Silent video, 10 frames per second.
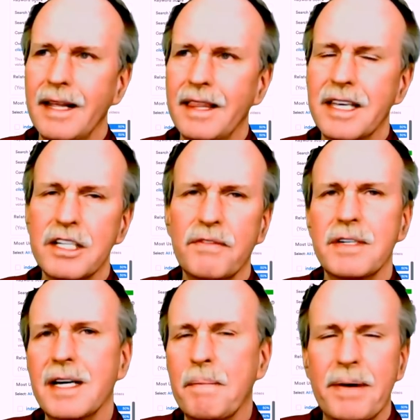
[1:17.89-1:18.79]
This
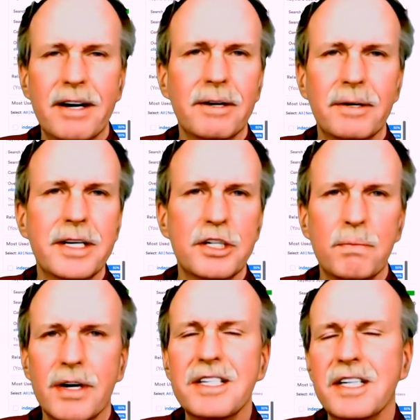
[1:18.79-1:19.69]
apparently
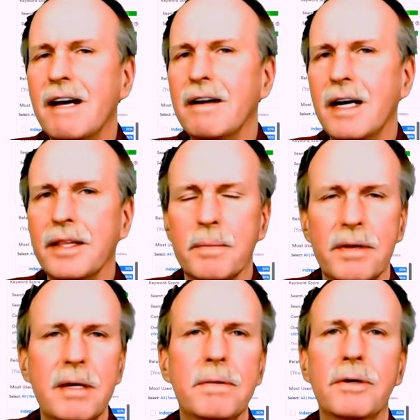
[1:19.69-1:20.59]
spreads out on the
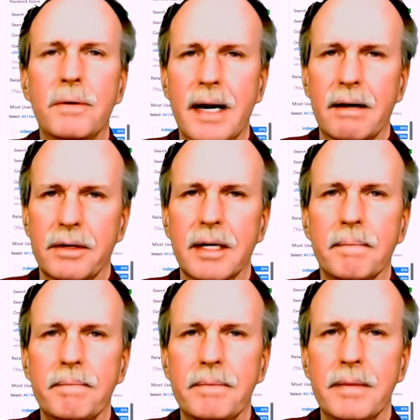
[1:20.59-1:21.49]
people around him.